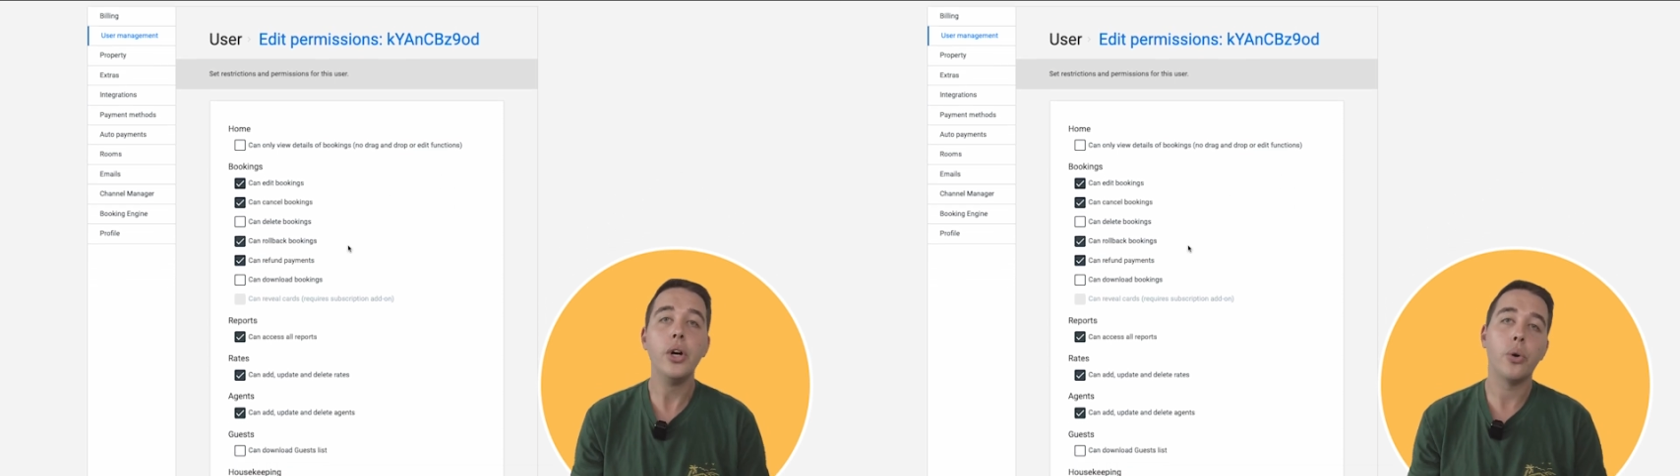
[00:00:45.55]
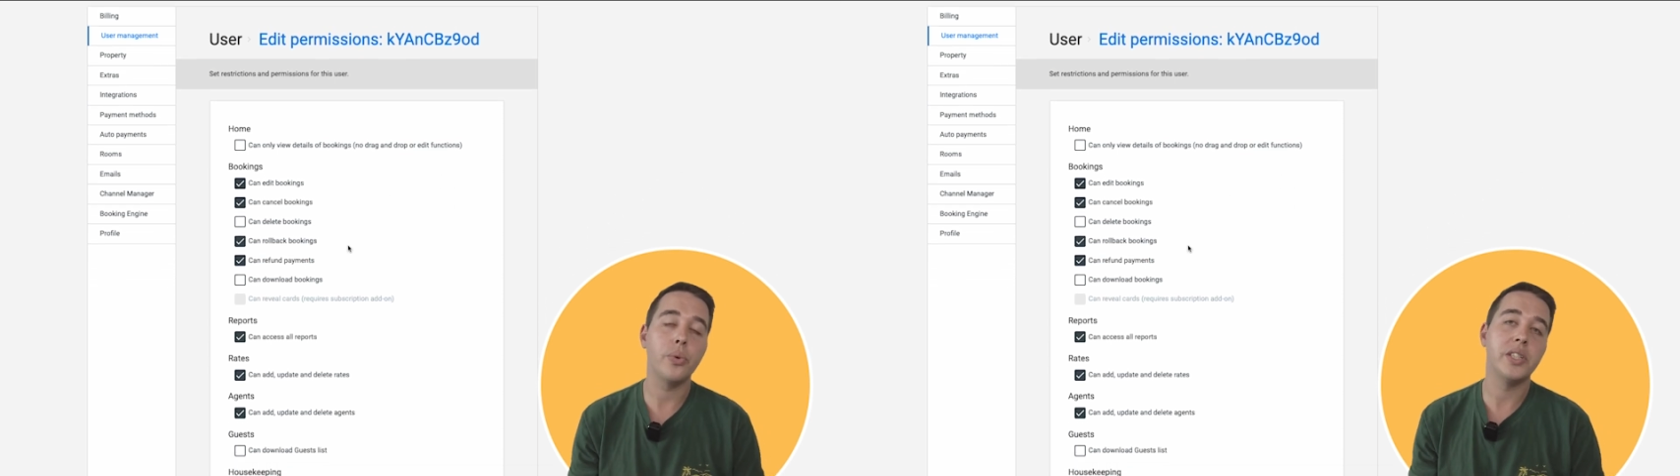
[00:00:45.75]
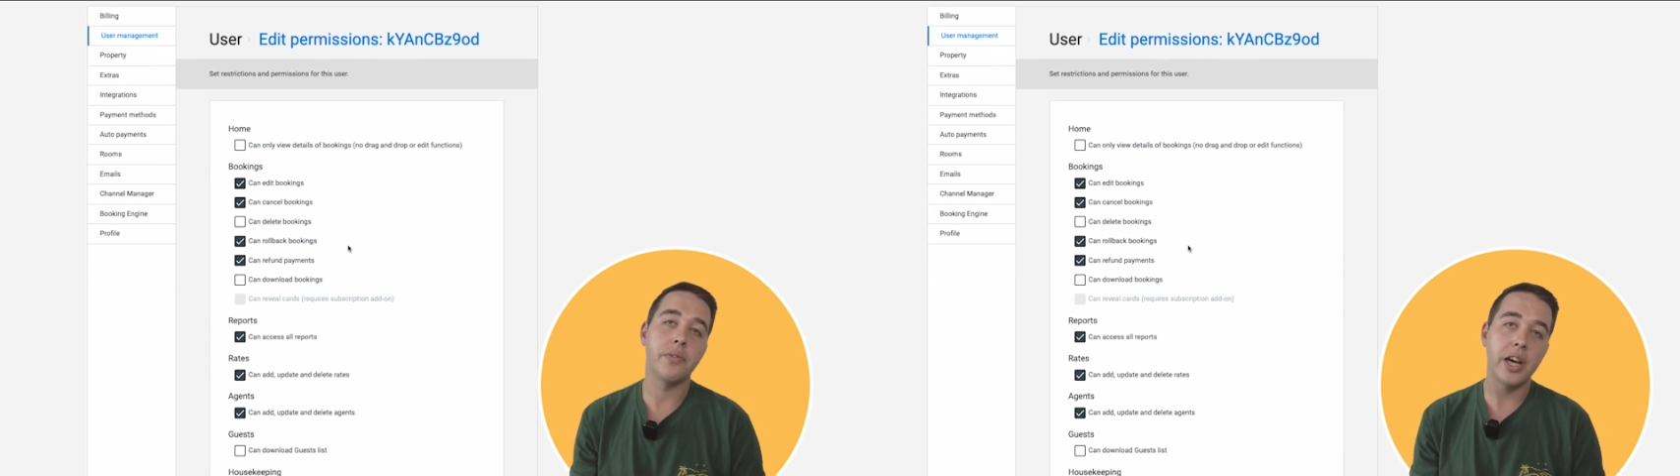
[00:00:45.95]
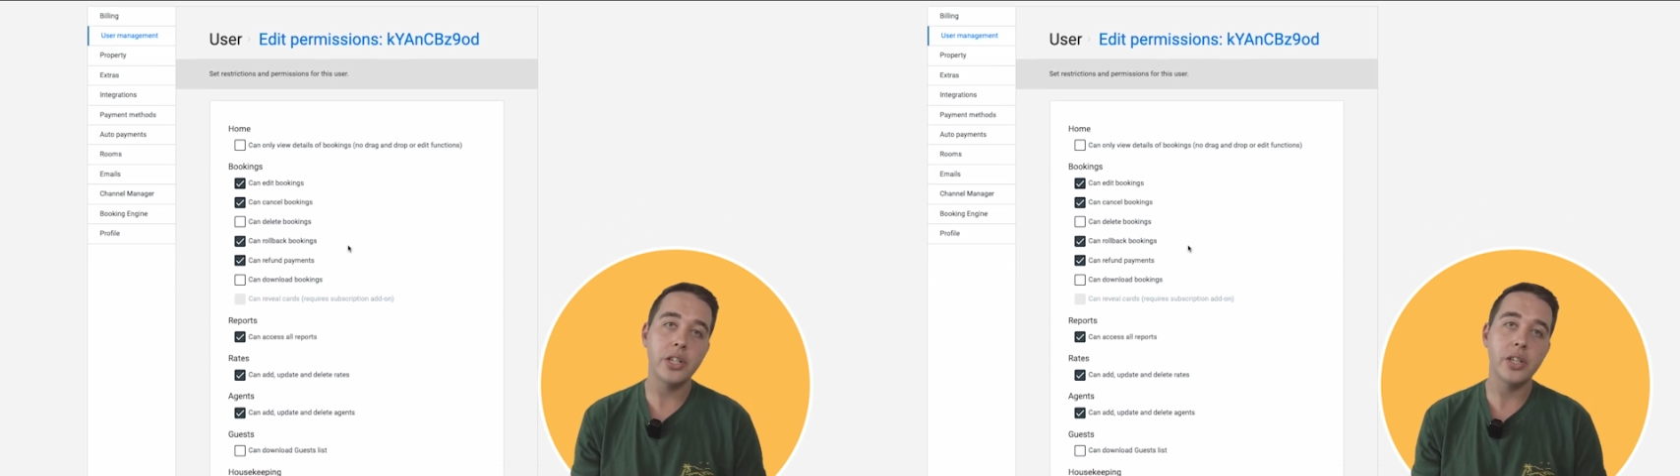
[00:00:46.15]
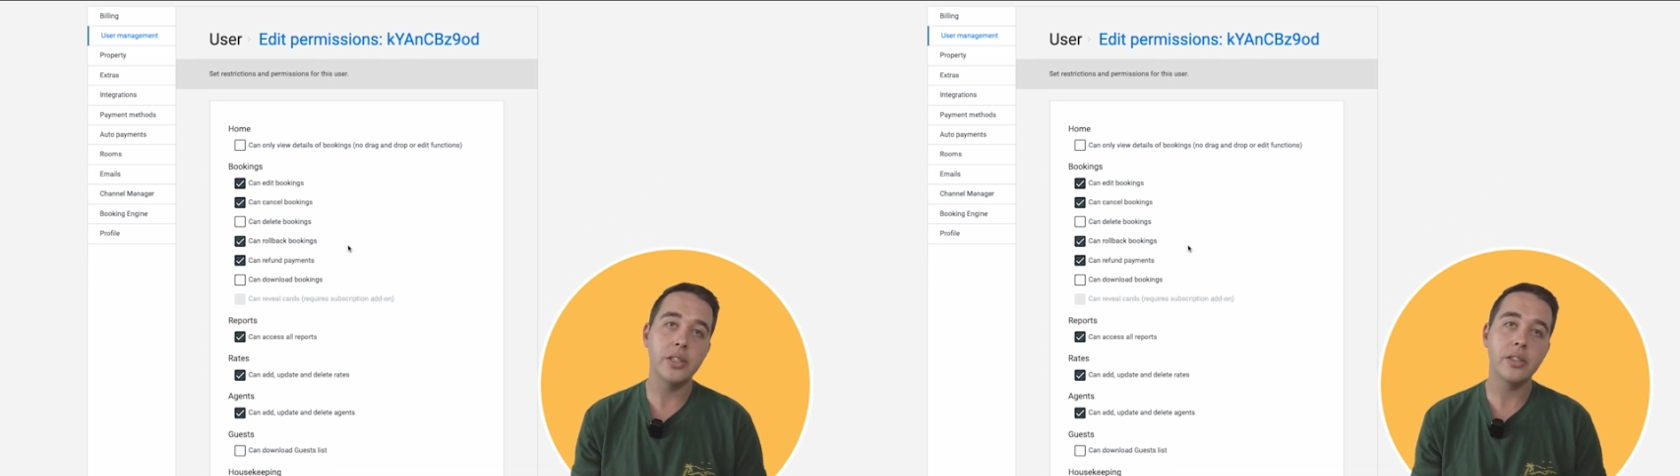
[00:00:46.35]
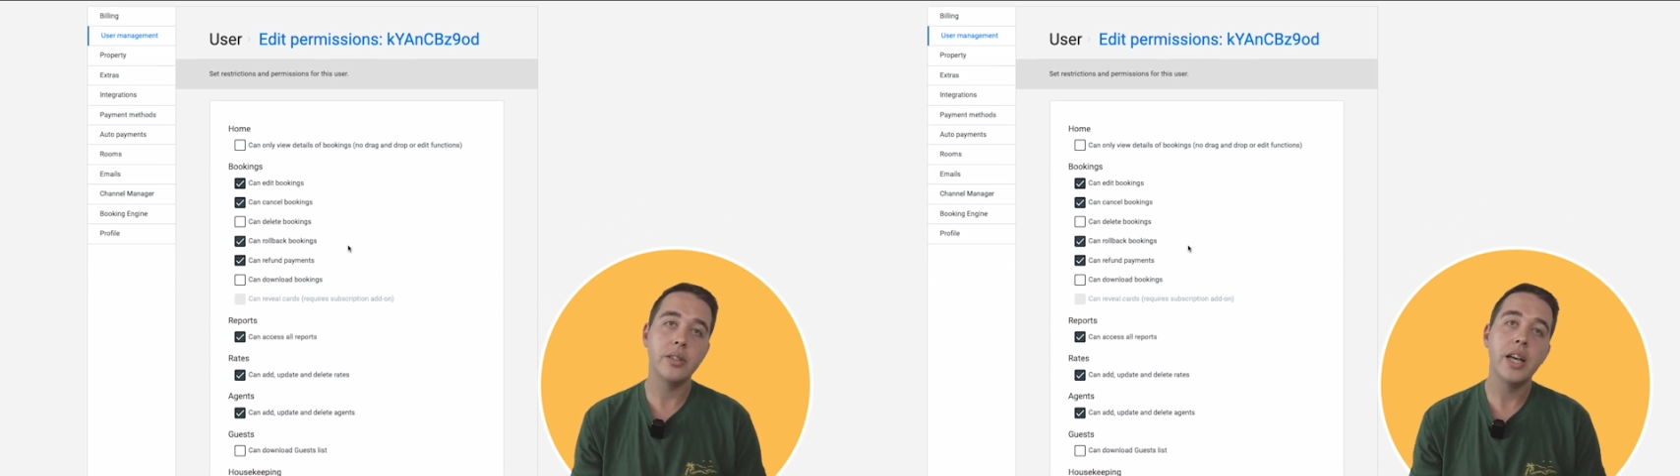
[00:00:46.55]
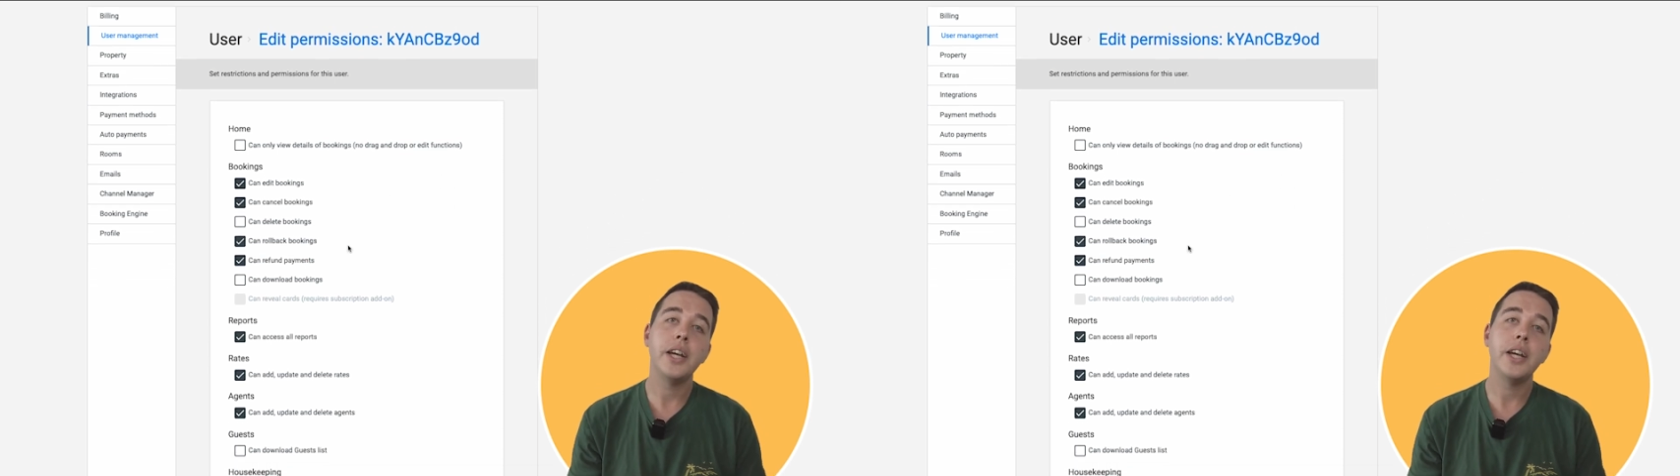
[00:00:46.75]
or reservations,